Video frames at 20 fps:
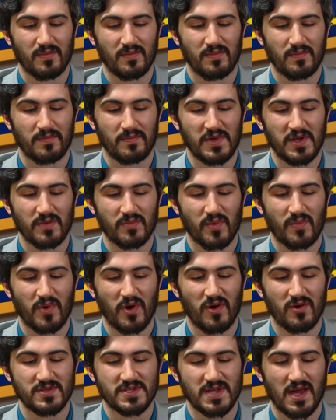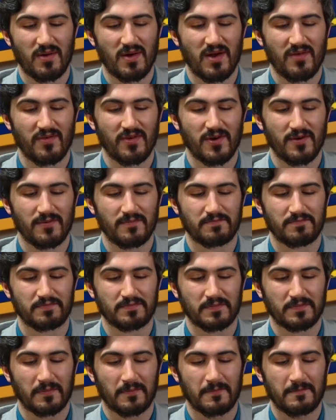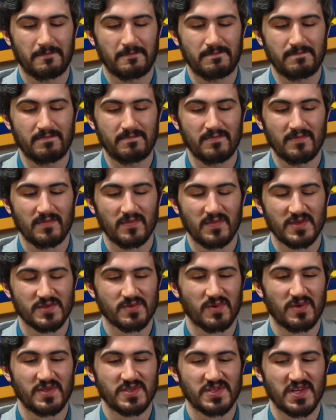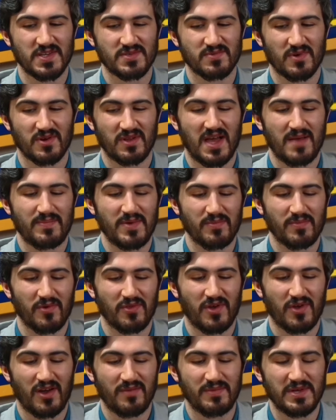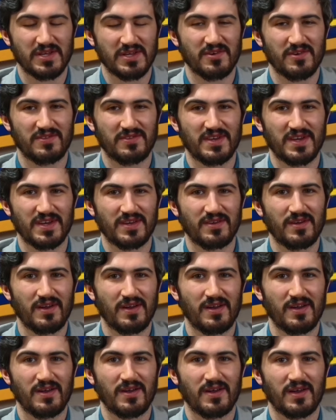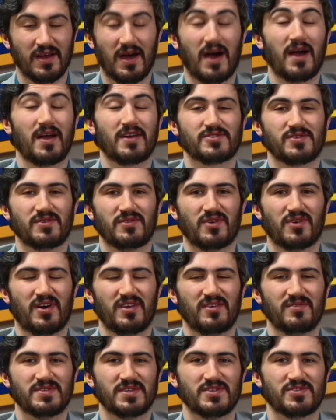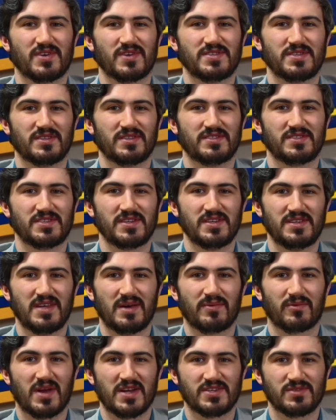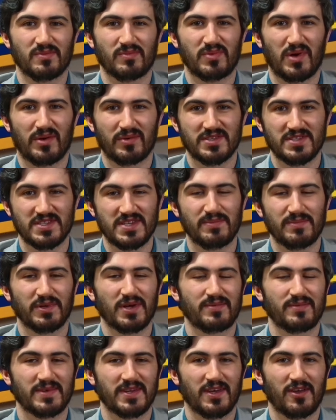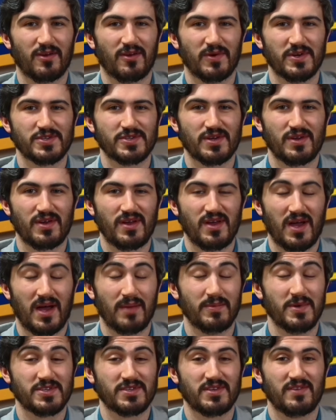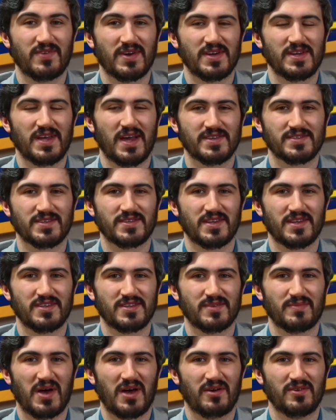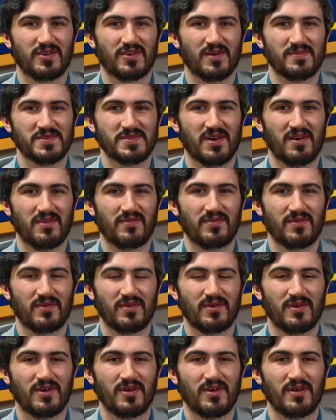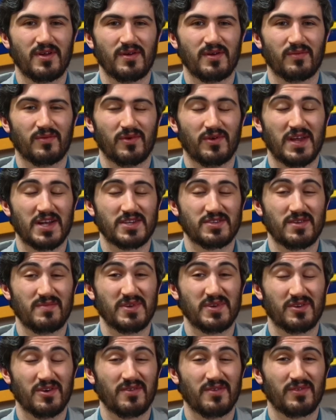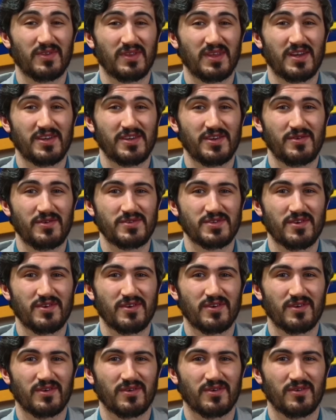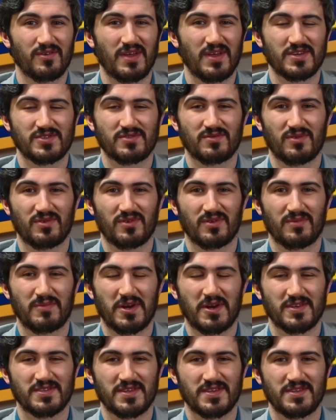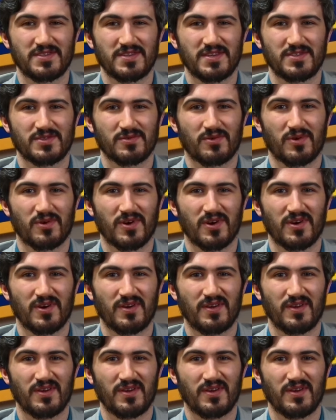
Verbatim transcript: being proposed. However, it's one of those things where a lot of people thought it'd be a good thing. I actually thought it was interesting to see Democrats and Republicans teaming up together, which I'm usually very hesitant about in terms of, will it actually be good for the end user or the actual American citizens, or